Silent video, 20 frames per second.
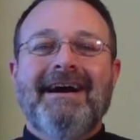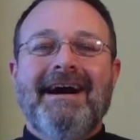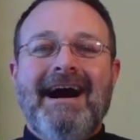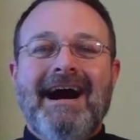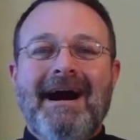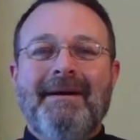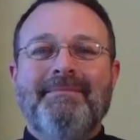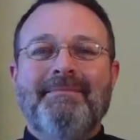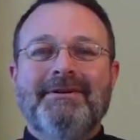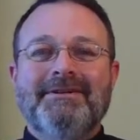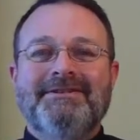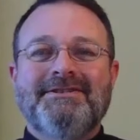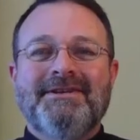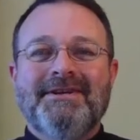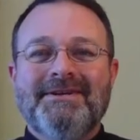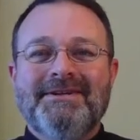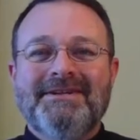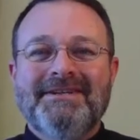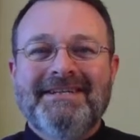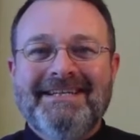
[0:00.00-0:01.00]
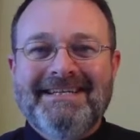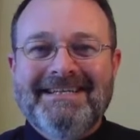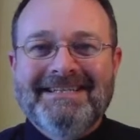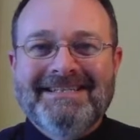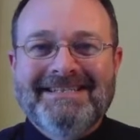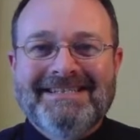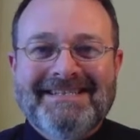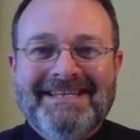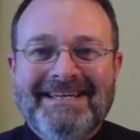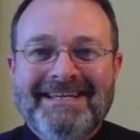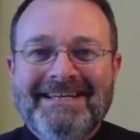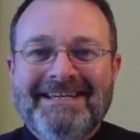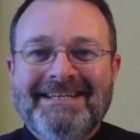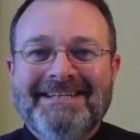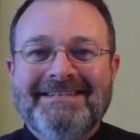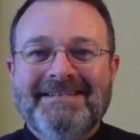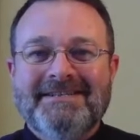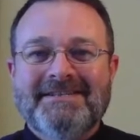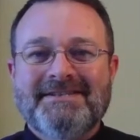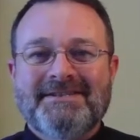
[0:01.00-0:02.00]
opportunities
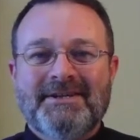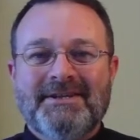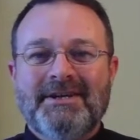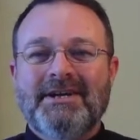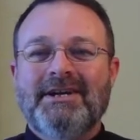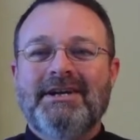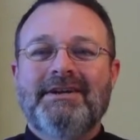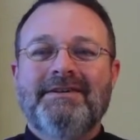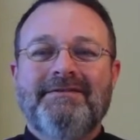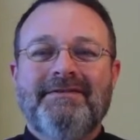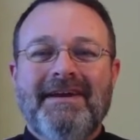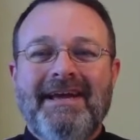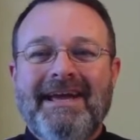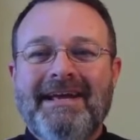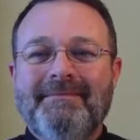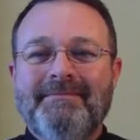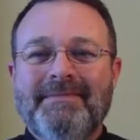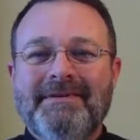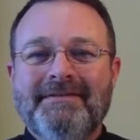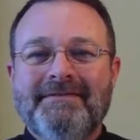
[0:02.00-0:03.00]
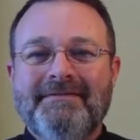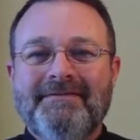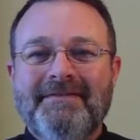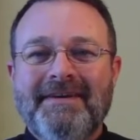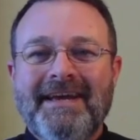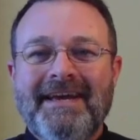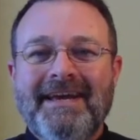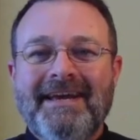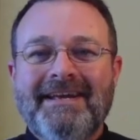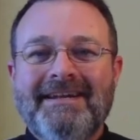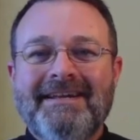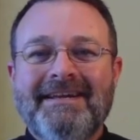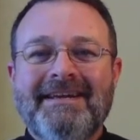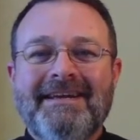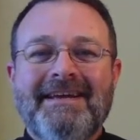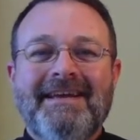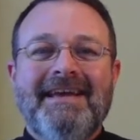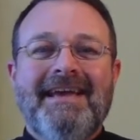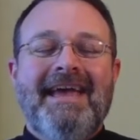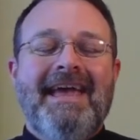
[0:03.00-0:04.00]
to serve and be fed.
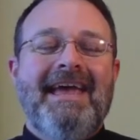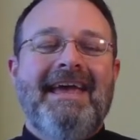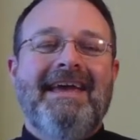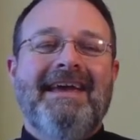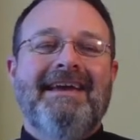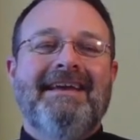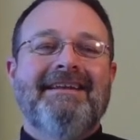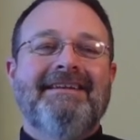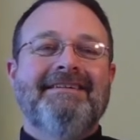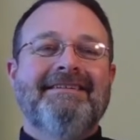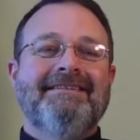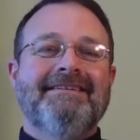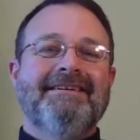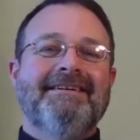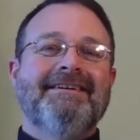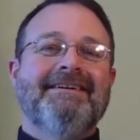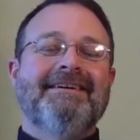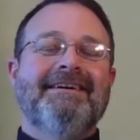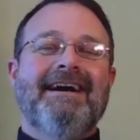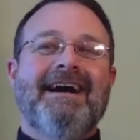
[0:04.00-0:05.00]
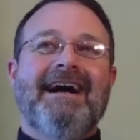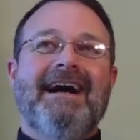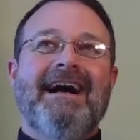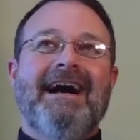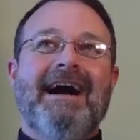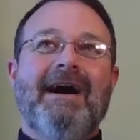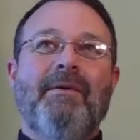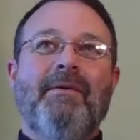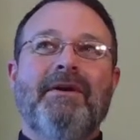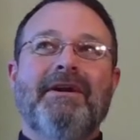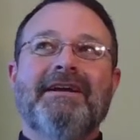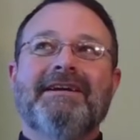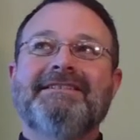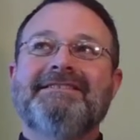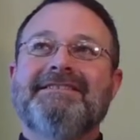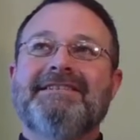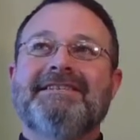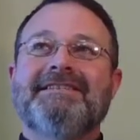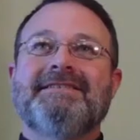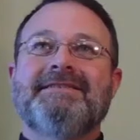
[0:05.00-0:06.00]
And I want to
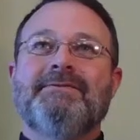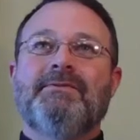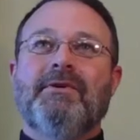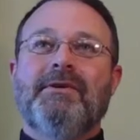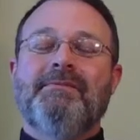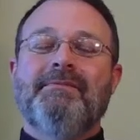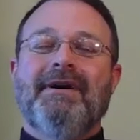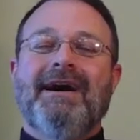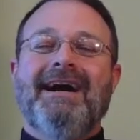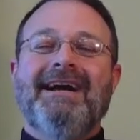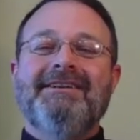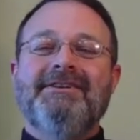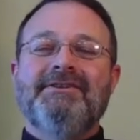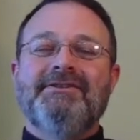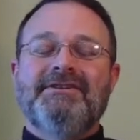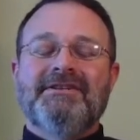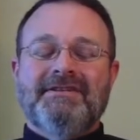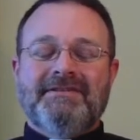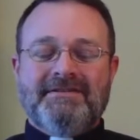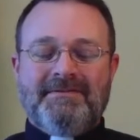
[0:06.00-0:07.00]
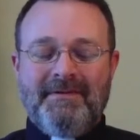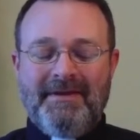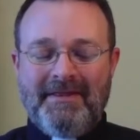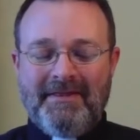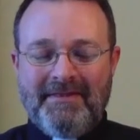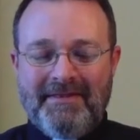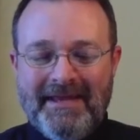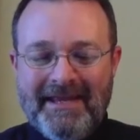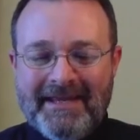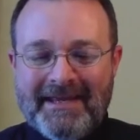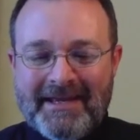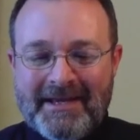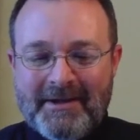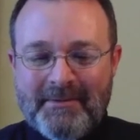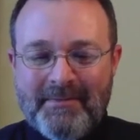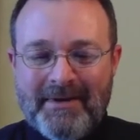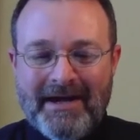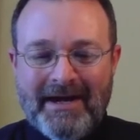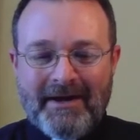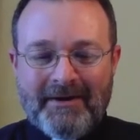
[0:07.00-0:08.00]
just remind you just to be thinking
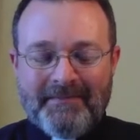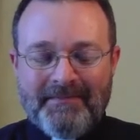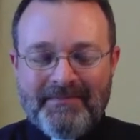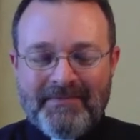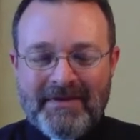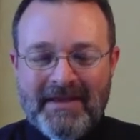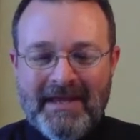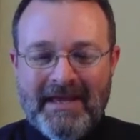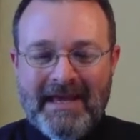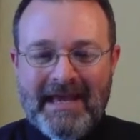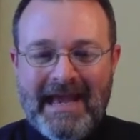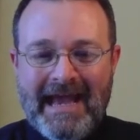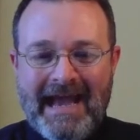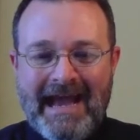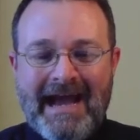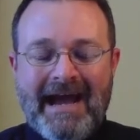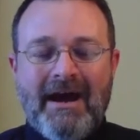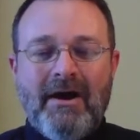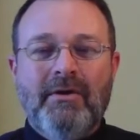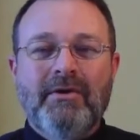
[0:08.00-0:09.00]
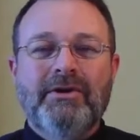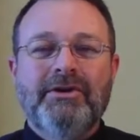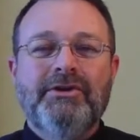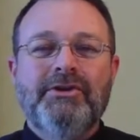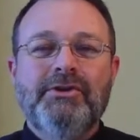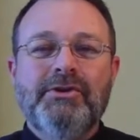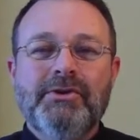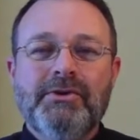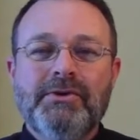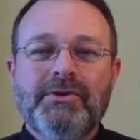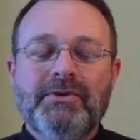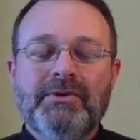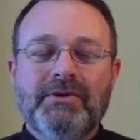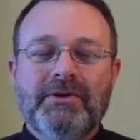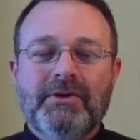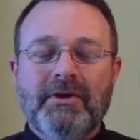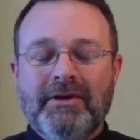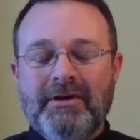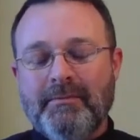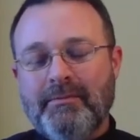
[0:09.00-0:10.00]
about, how are you
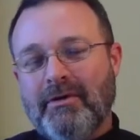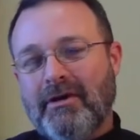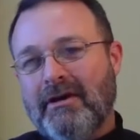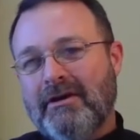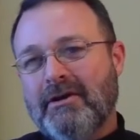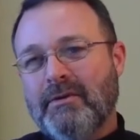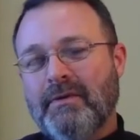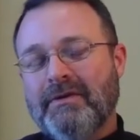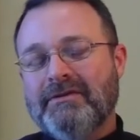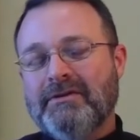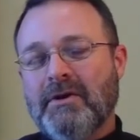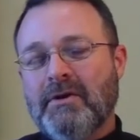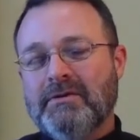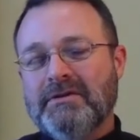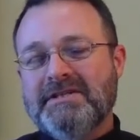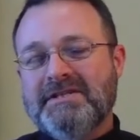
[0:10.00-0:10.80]
going to partner with the Holy